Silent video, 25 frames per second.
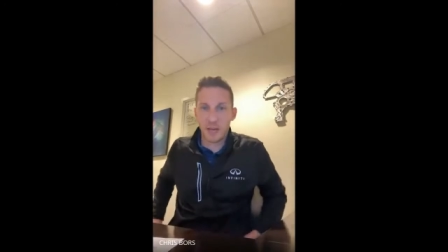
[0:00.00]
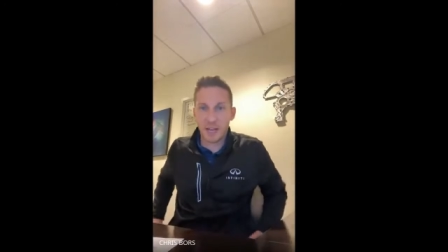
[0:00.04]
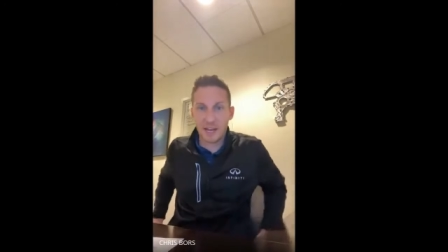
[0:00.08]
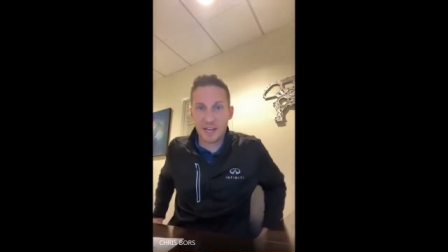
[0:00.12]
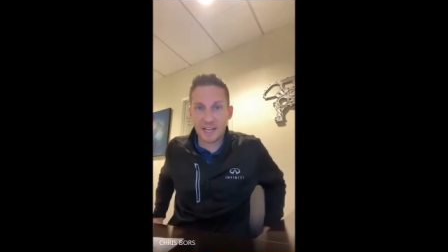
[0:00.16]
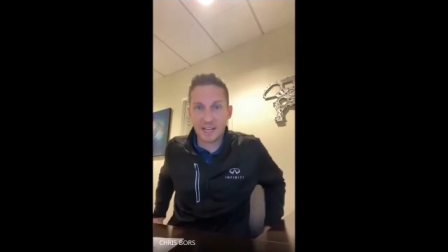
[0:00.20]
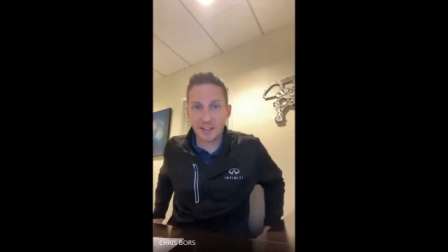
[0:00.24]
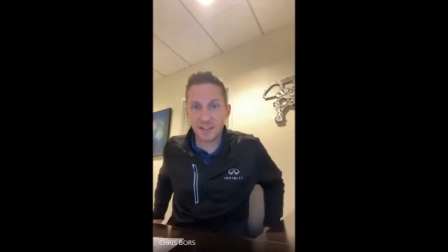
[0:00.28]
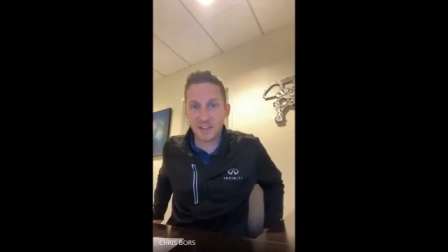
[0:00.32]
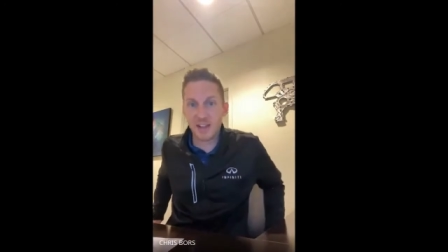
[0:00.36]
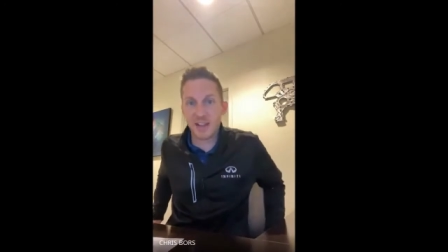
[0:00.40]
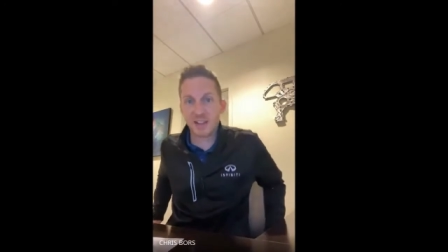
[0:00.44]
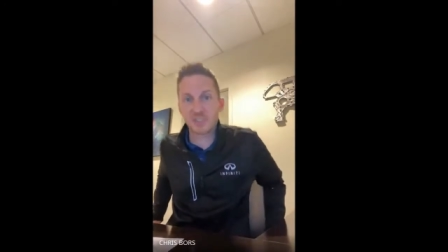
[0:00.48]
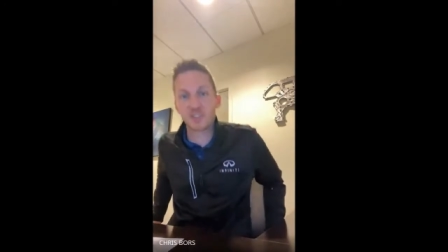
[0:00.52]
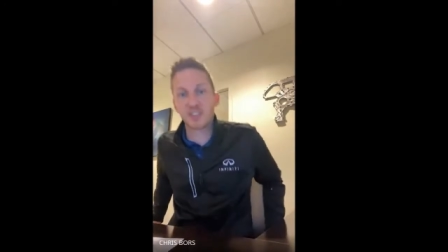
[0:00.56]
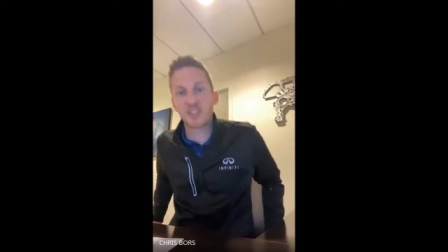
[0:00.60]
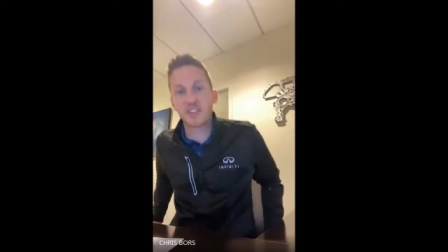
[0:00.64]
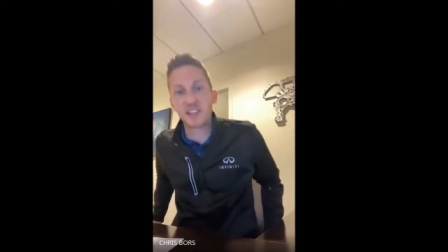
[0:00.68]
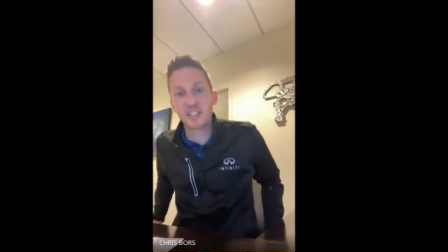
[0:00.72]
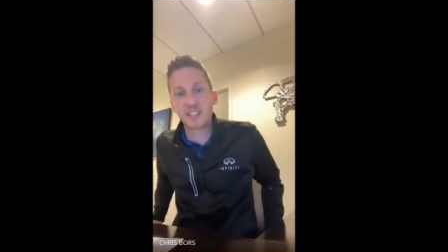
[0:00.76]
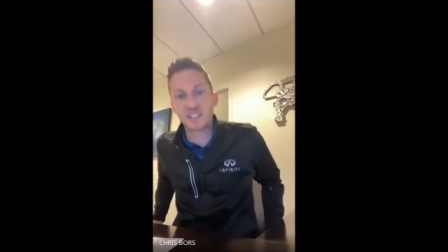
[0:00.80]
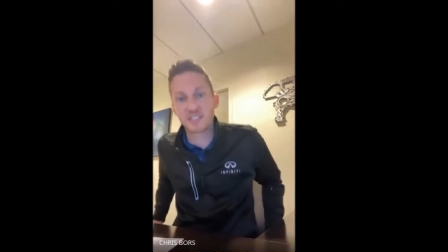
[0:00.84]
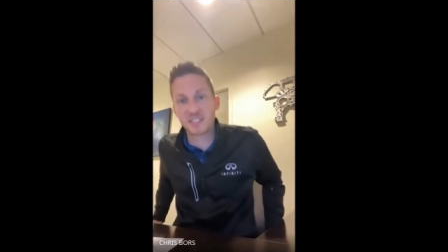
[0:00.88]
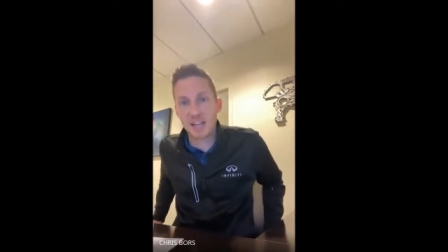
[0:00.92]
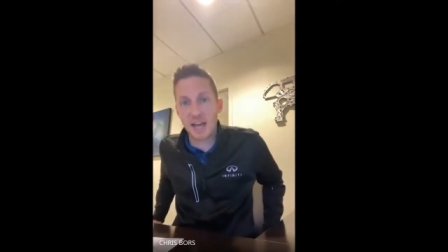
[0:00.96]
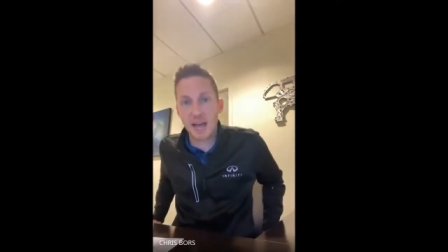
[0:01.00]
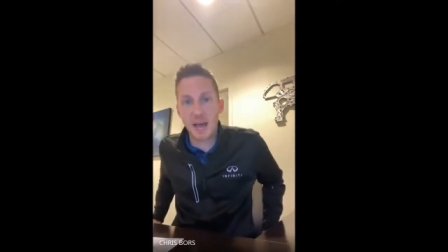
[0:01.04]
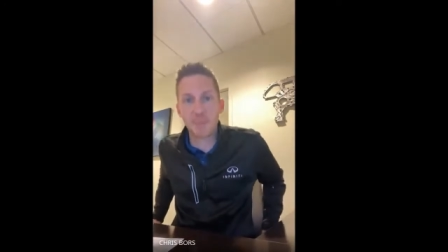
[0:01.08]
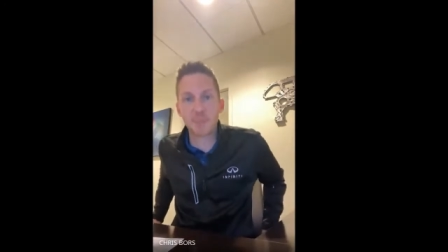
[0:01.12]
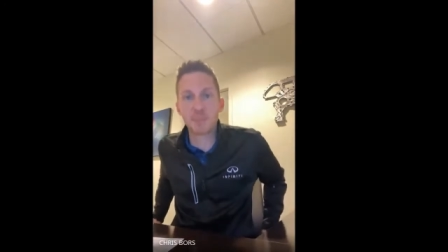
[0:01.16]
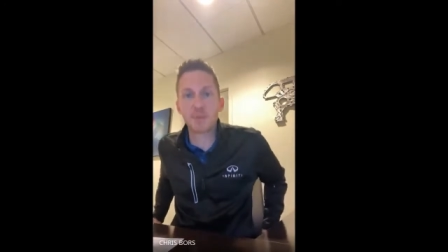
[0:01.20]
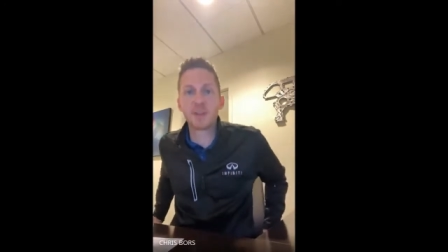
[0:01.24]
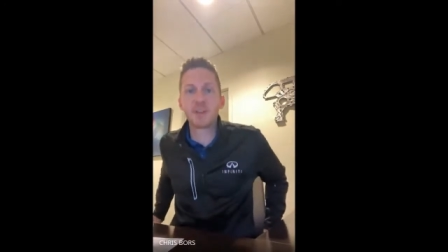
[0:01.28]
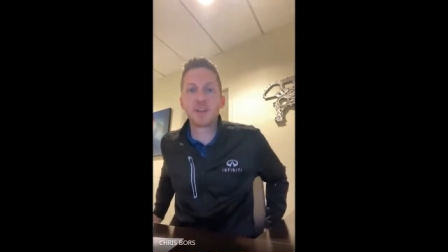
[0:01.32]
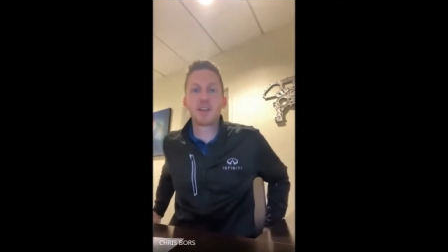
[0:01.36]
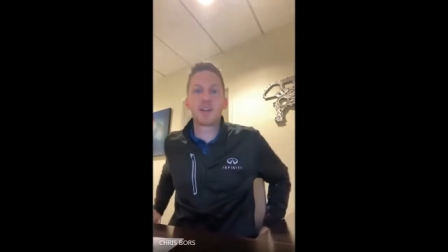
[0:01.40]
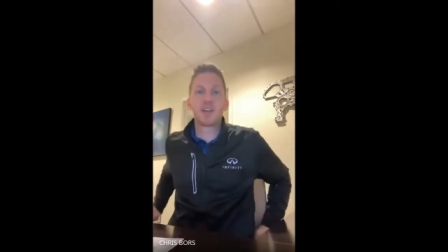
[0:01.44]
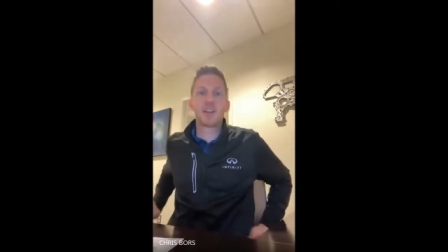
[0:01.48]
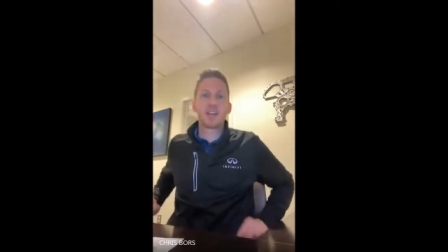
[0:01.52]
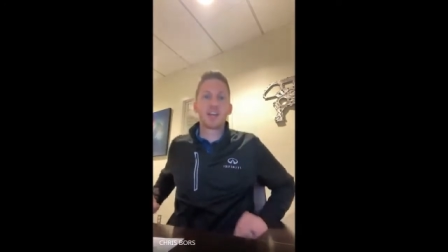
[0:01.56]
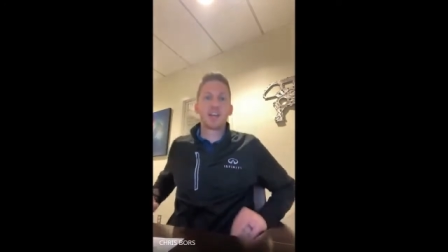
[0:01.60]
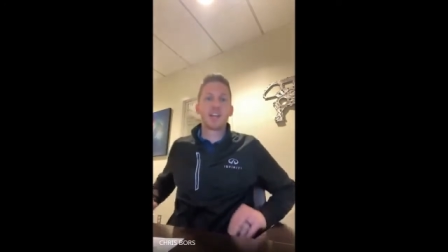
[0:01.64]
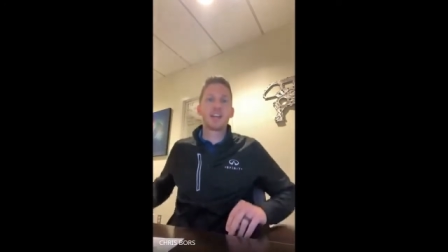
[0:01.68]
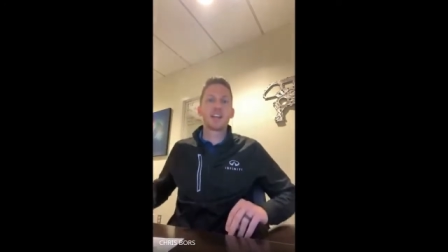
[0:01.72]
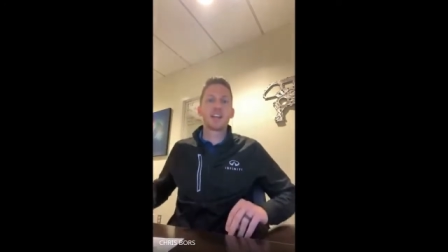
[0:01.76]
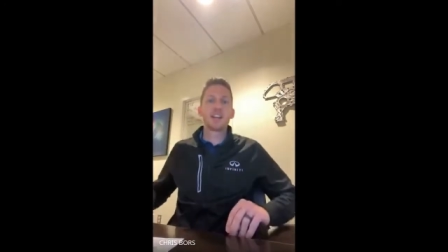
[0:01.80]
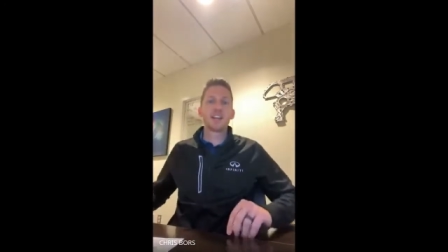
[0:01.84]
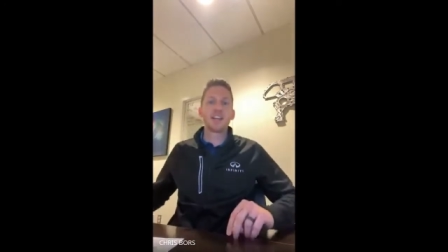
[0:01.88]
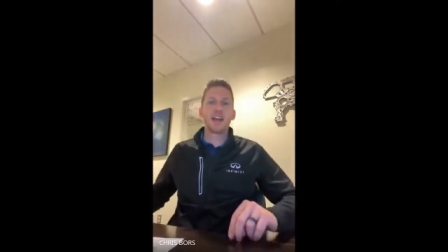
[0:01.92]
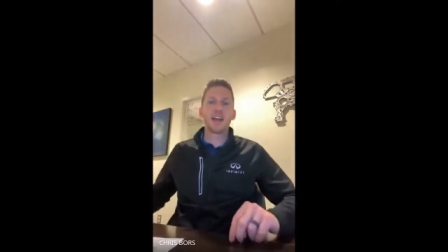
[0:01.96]
80,000 things that happen in
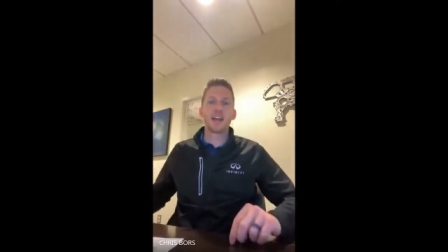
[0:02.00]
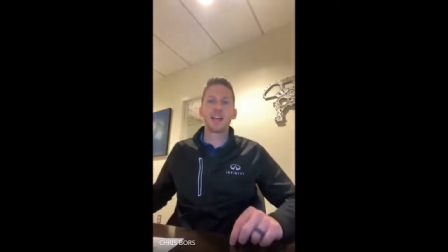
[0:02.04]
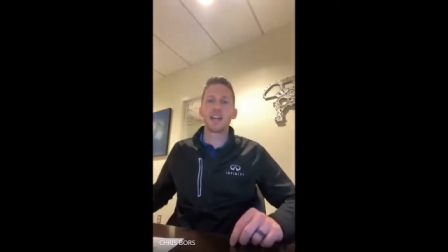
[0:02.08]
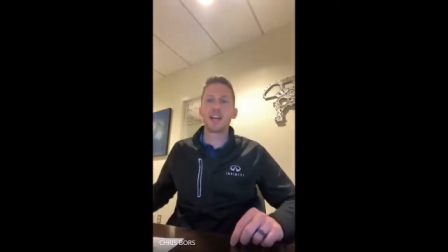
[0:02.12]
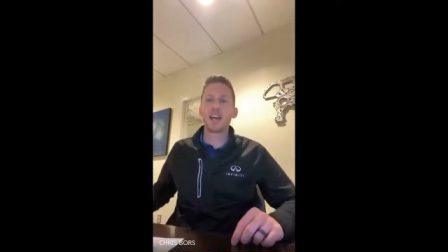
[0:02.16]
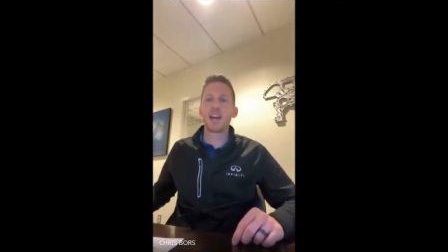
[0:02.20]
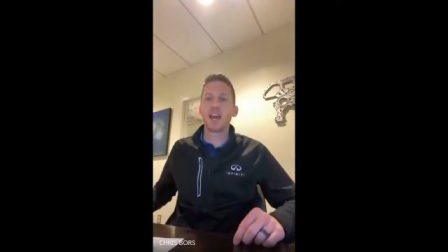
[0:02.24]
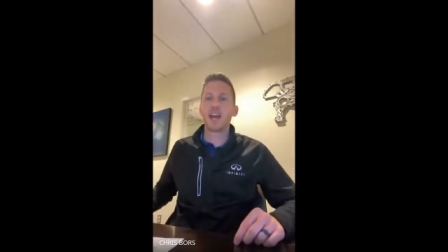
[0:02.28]
a day,